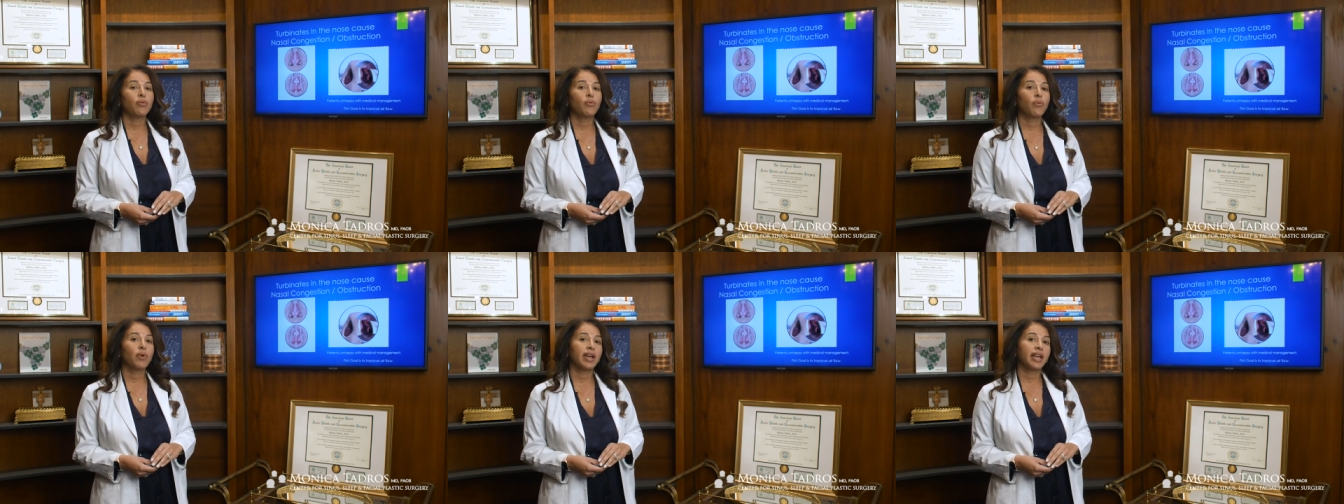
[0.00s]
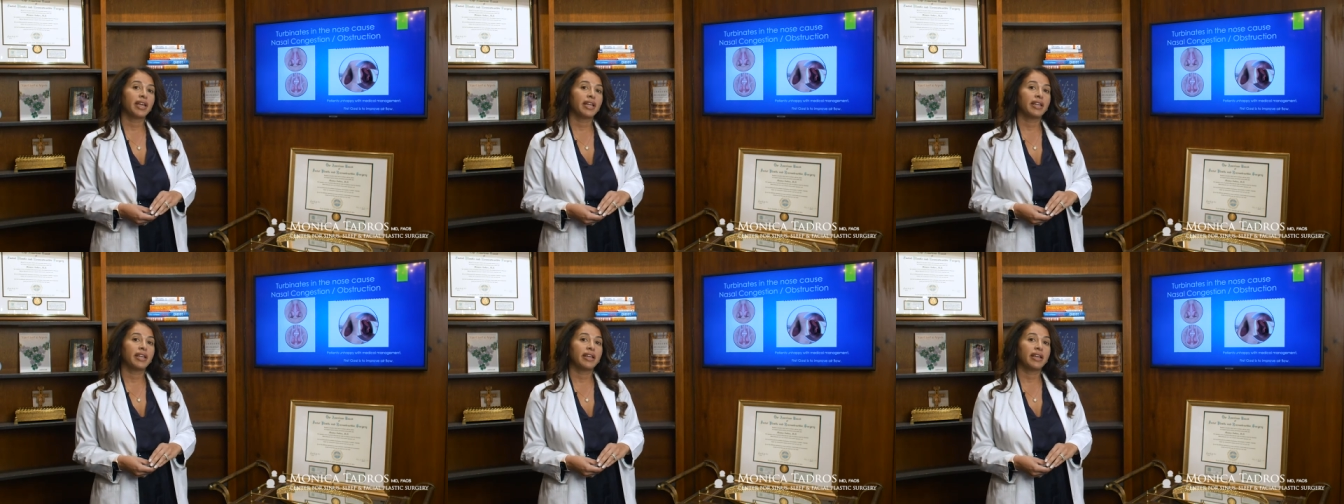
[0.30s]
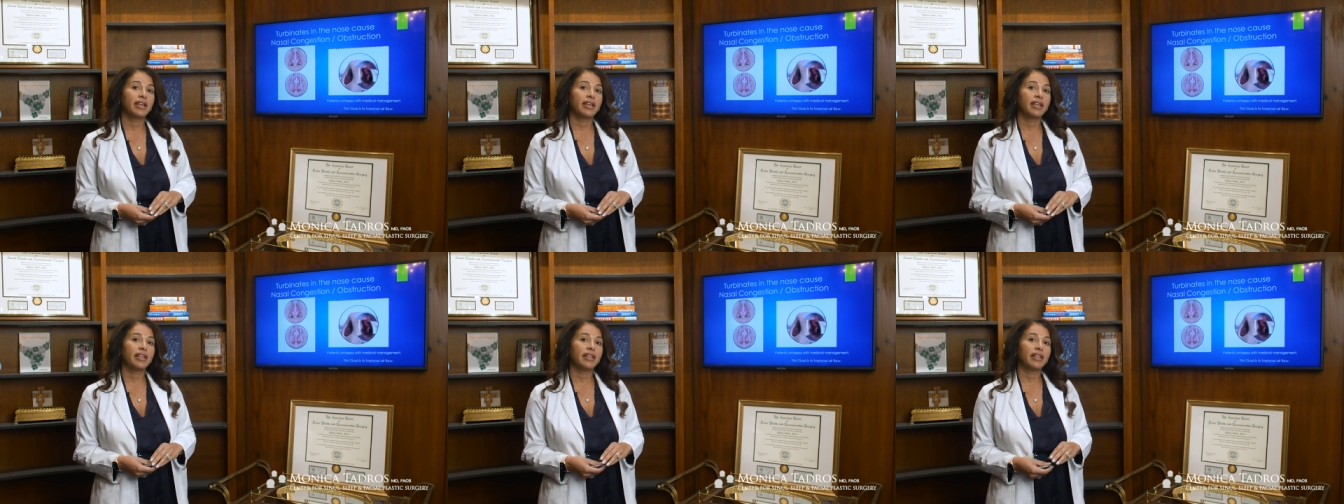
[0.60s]

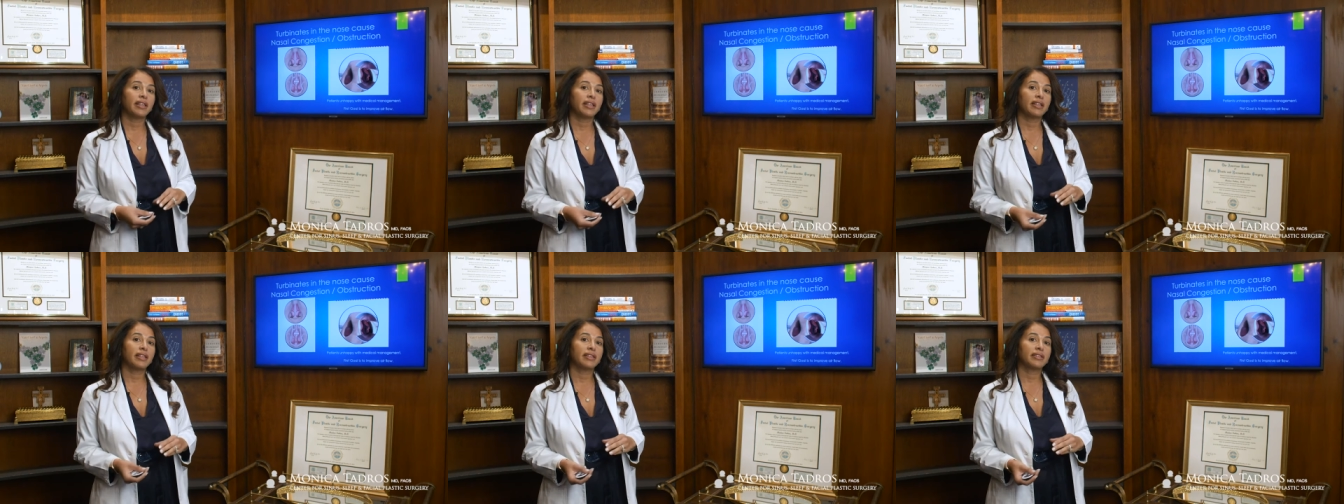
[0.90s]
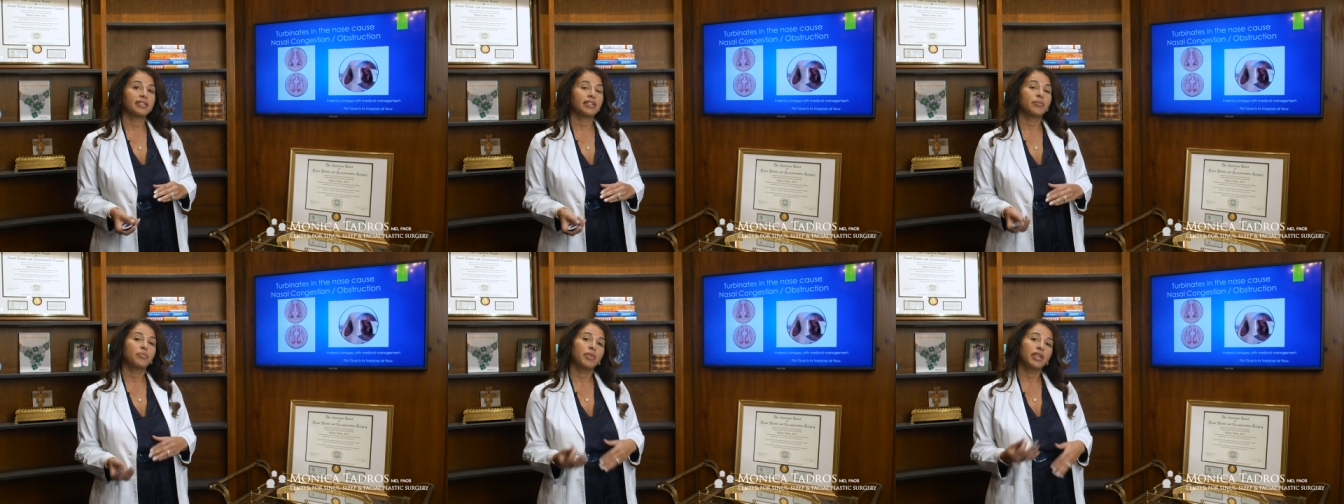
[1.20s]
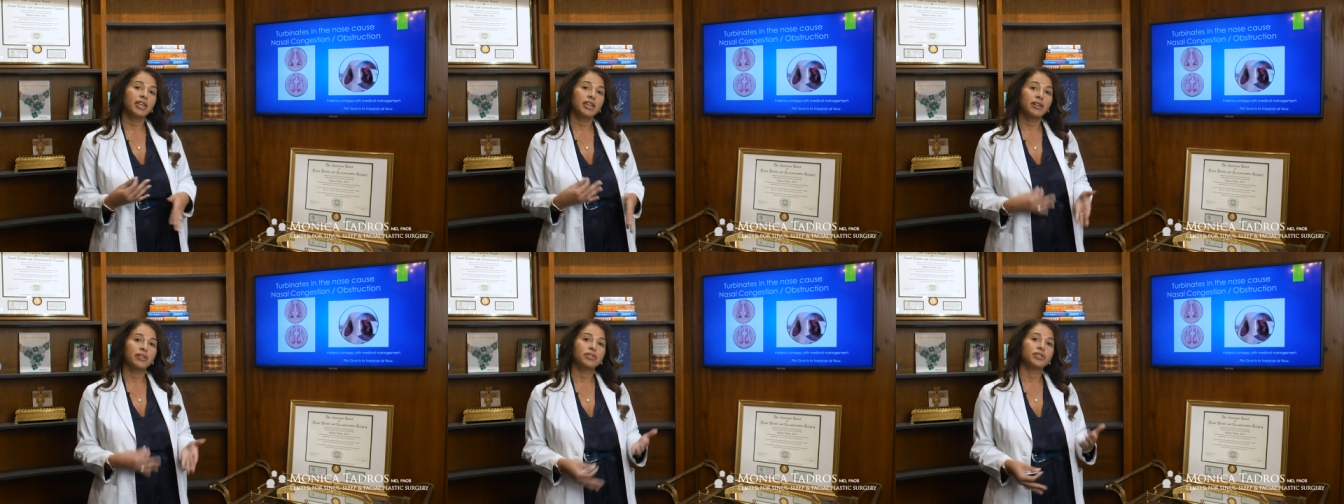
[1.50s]
When
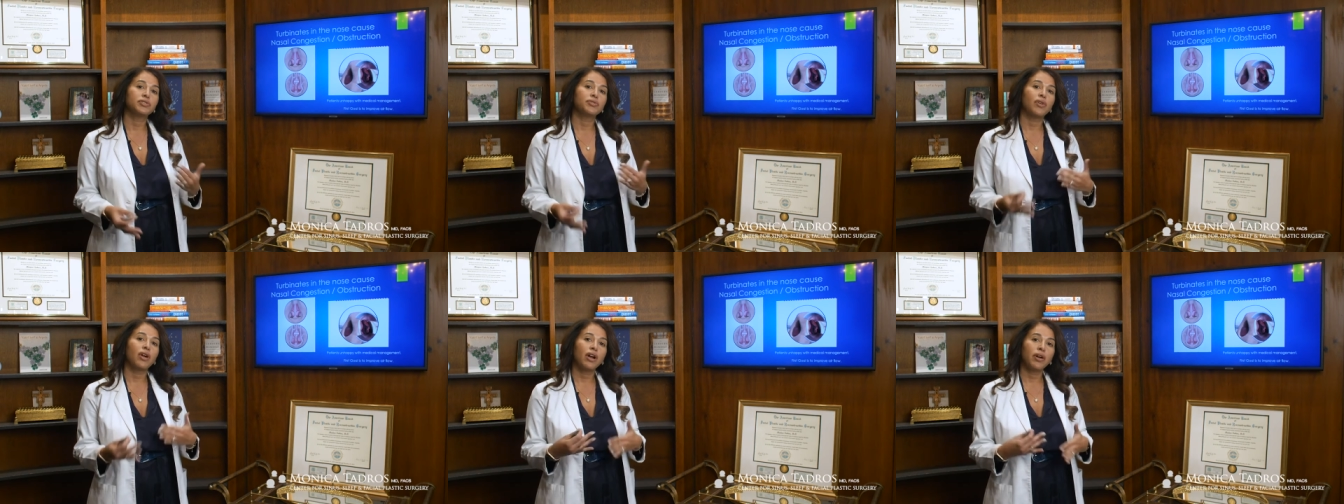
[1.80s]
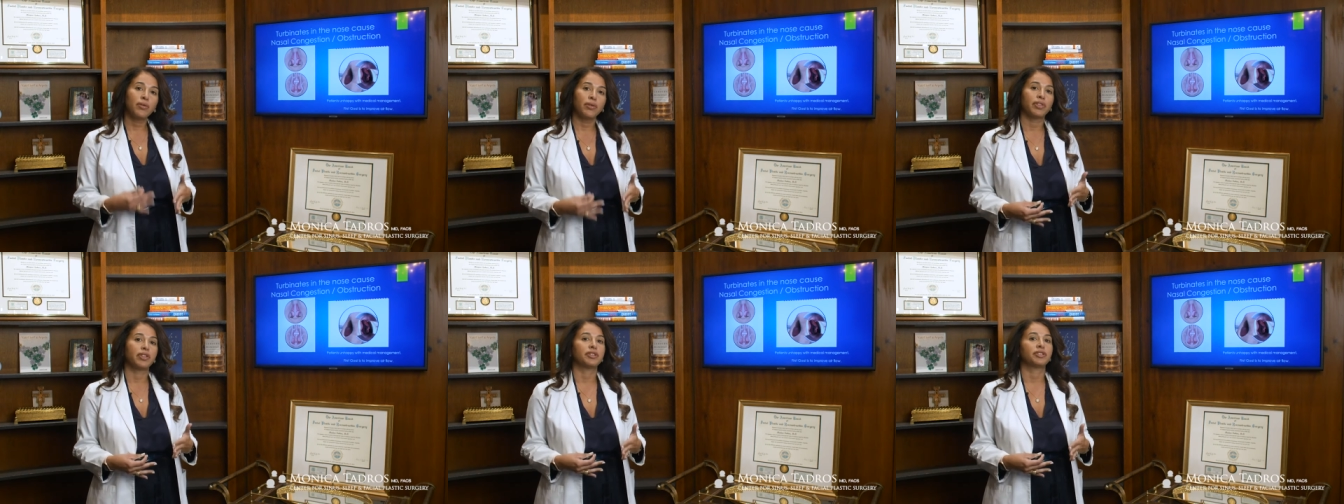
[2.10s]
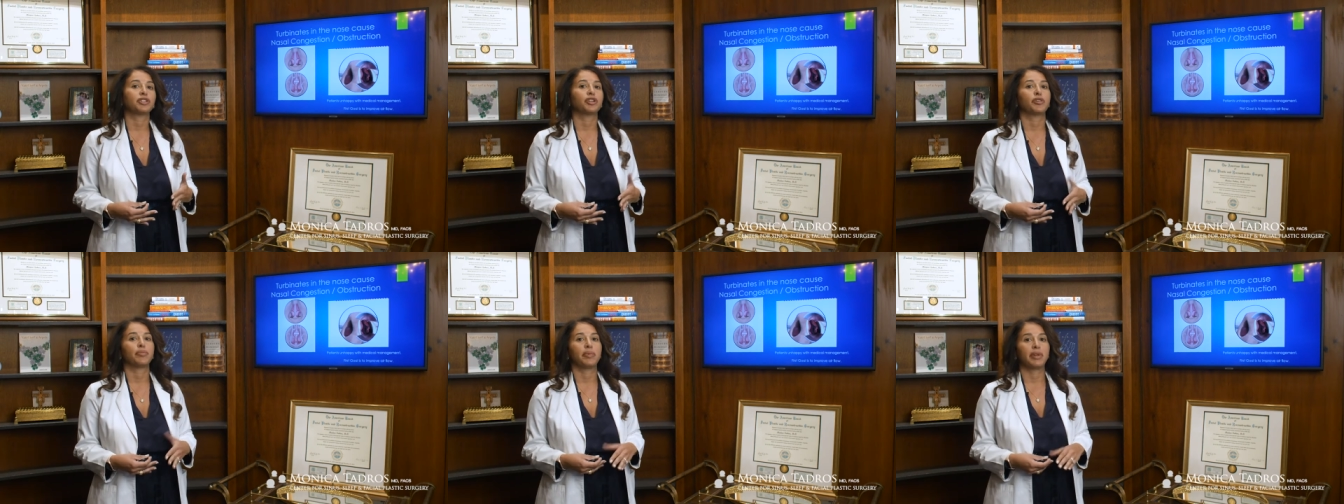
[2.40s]
something goes wrong with the
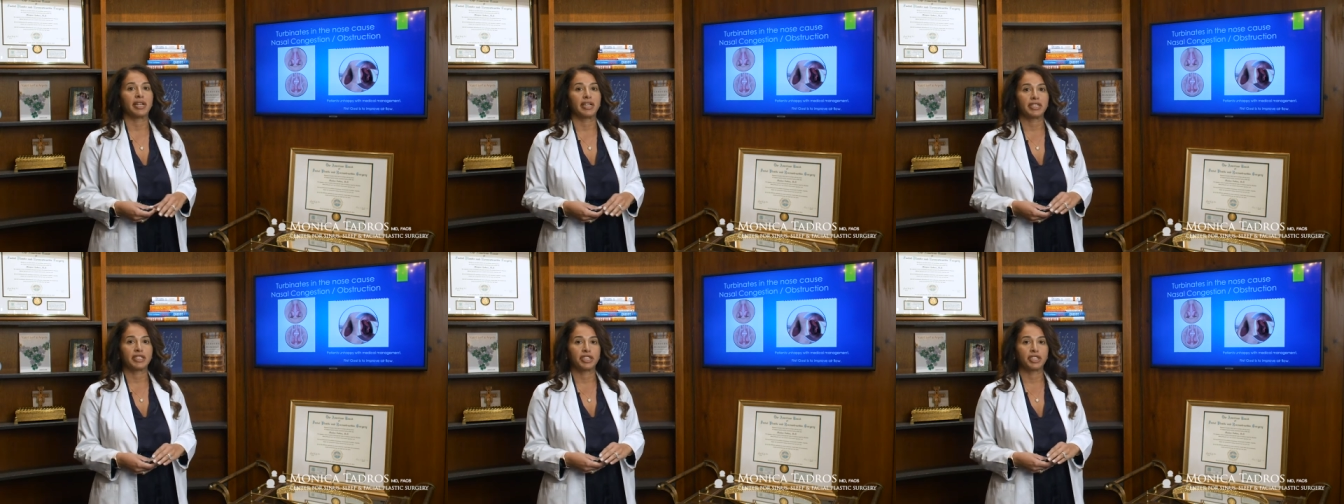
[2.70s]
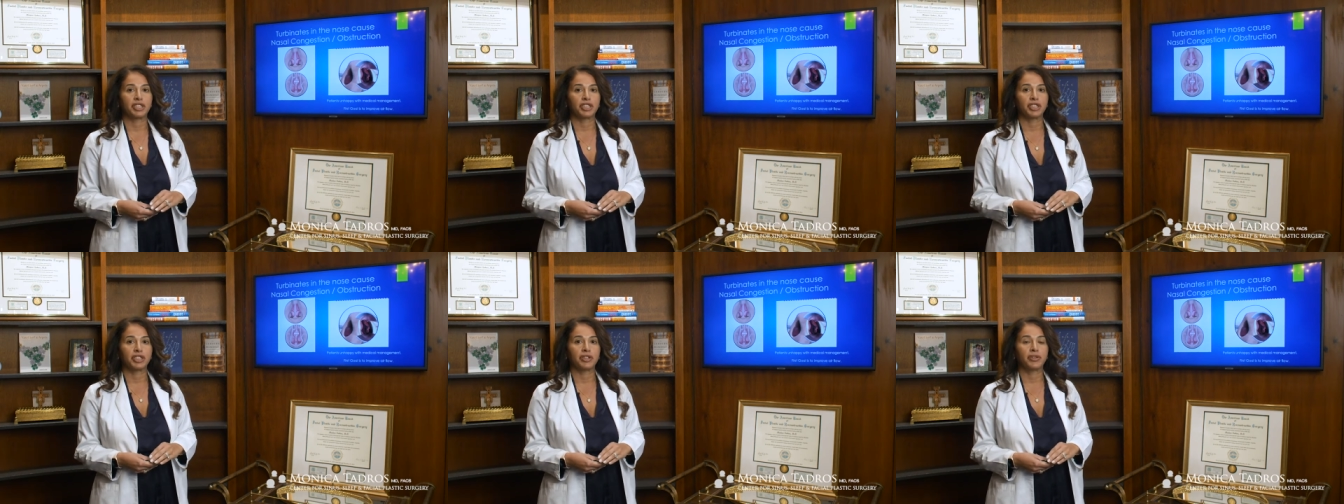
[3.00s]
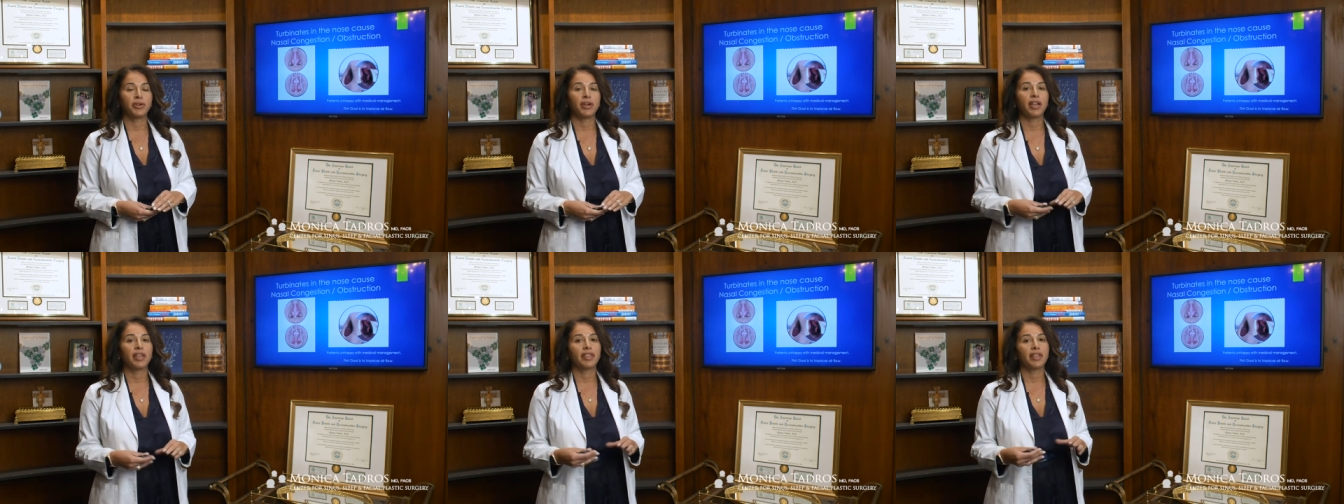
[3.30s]
turbinate
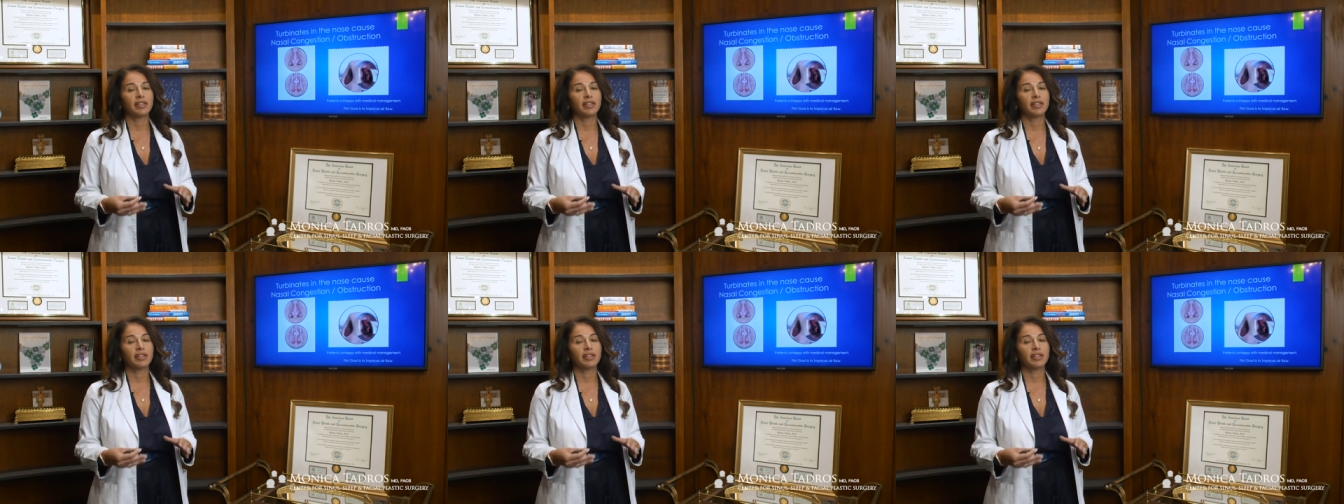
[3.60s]
tissue,